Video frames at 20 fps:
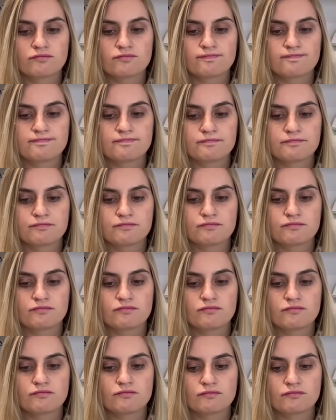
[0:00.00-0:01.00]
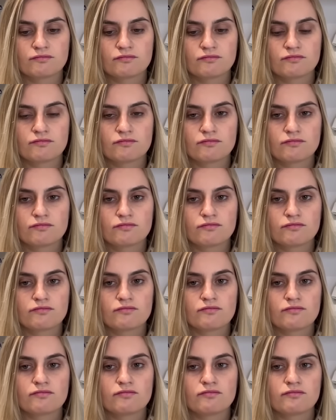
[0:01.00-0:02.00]

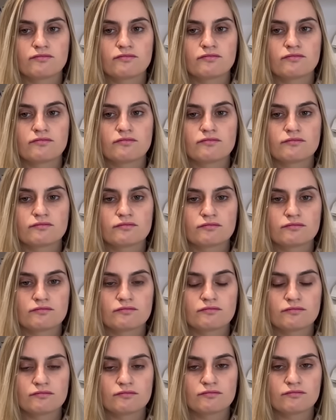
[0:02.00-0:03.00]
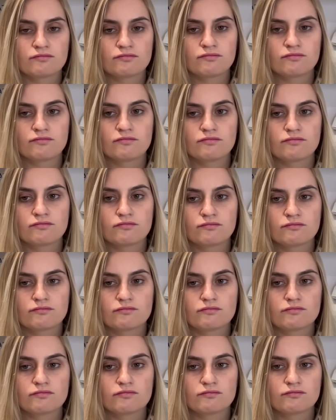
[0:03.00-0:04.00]

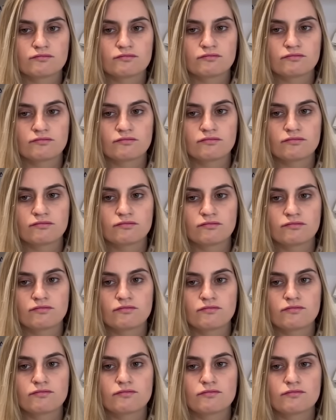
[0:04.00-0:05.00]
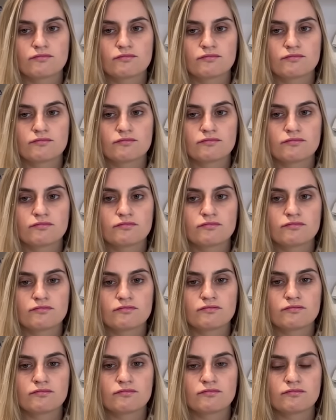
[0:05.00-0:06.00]

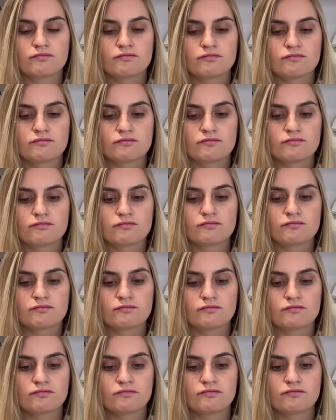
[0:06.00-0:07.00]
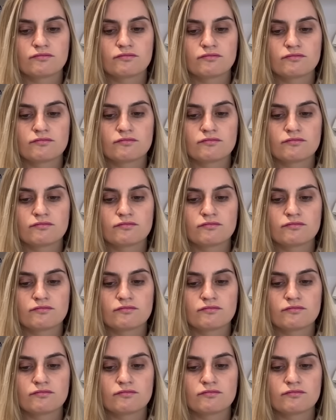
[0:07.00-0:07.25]
[no speech]